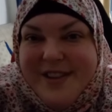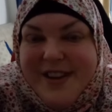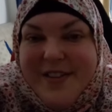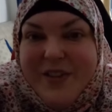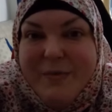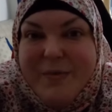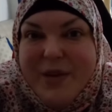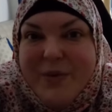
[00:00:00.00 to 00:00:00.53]

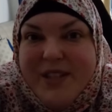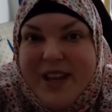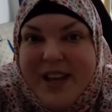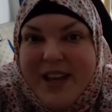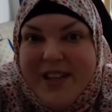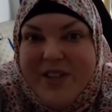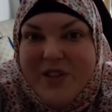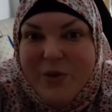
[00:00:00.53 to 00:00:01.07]
The music
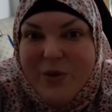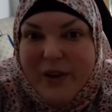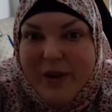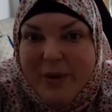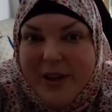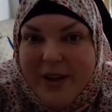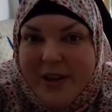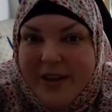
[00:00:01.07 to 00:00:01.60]
is so
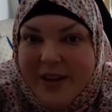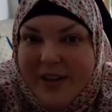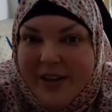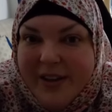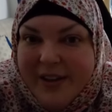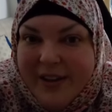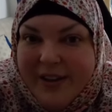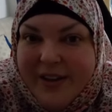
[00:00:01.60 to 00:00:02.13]
creepy.
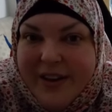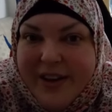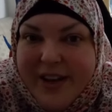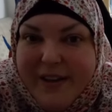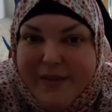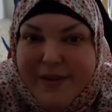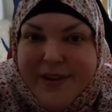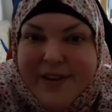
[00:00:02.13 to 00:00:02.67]
Hi,
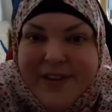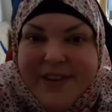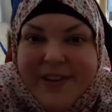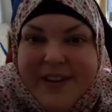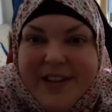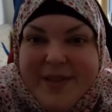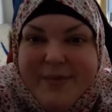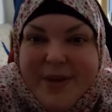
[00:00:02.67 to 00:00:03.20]
Catherine.
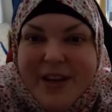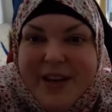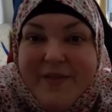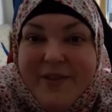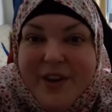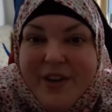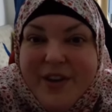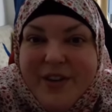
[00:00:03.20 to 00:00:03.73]
SB, I have
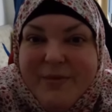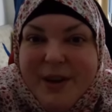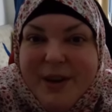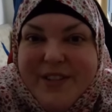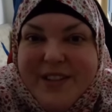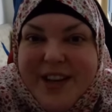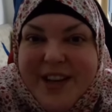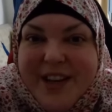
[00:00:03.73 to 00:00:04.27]
not cooked
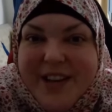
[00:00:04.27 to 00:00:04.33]
breakfast yet.